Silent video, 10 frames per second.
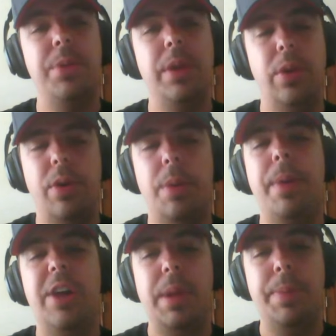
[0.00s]
but if you run
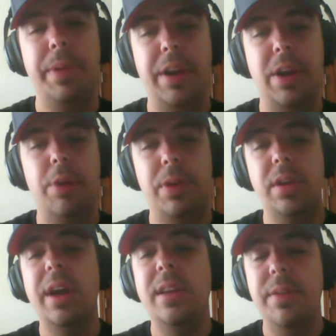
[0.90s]
past people and are
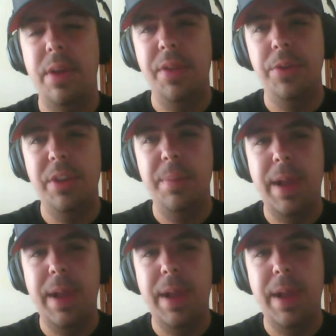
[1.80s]
productive on those deep